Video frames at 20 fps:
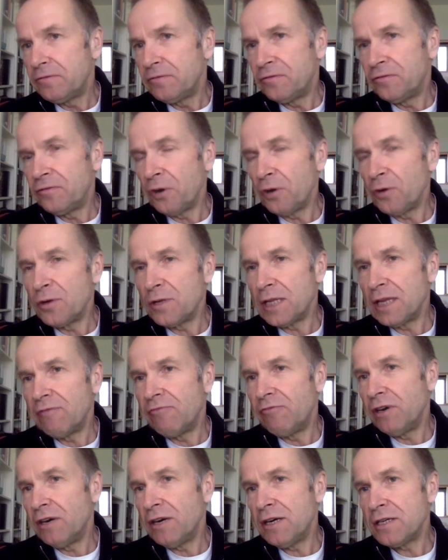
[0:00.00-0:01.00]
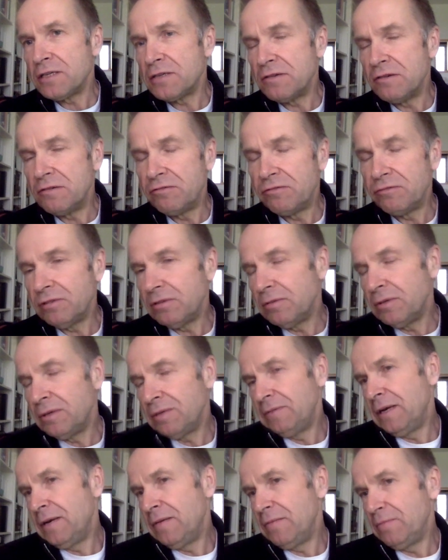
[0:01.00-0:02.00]
following the advice of,
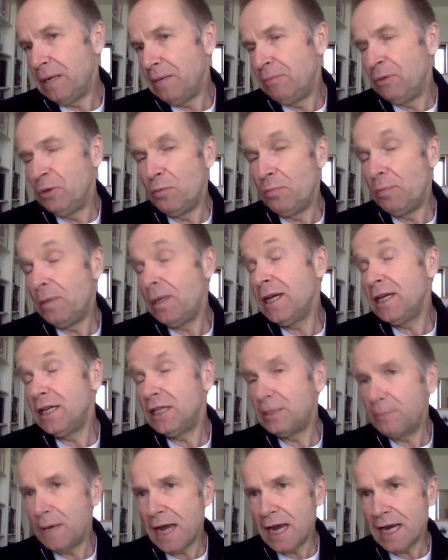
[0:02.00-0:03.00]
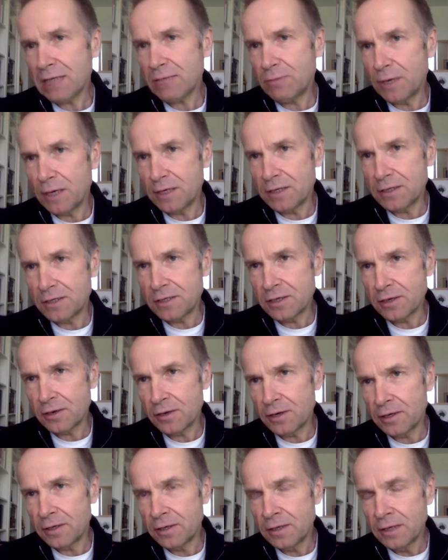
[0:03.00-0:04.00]
you know, people who appeared to be experts and so
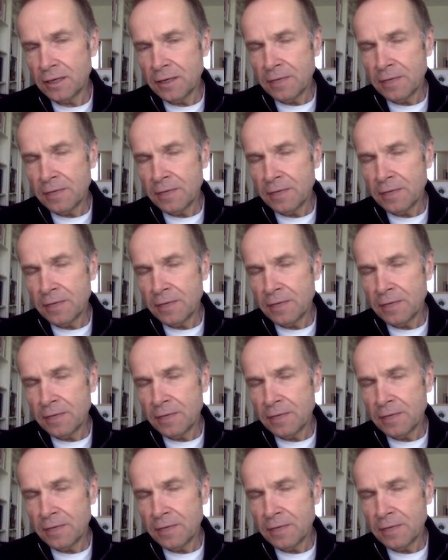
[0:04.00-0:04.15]
on.